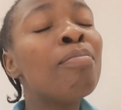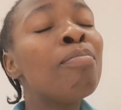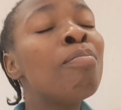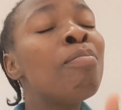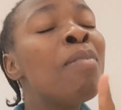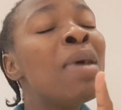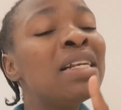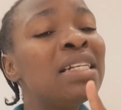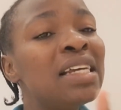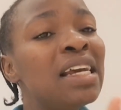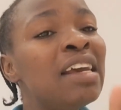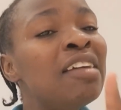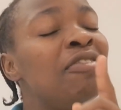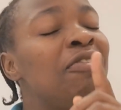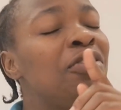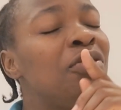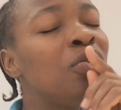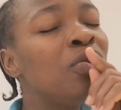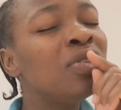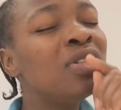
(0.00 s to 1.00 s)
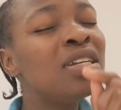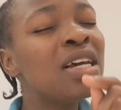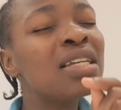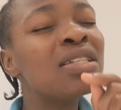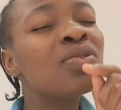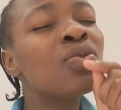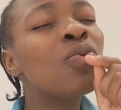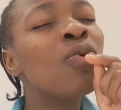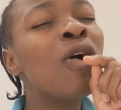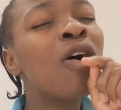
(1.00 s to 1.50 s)
But if you
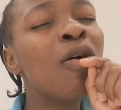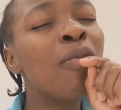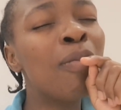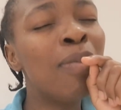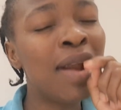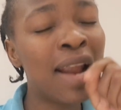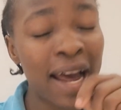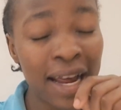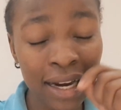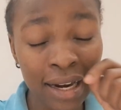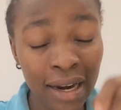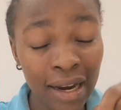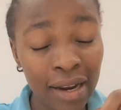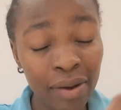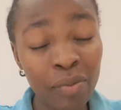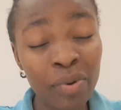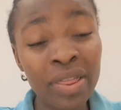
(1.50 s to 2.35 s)
just walk blindly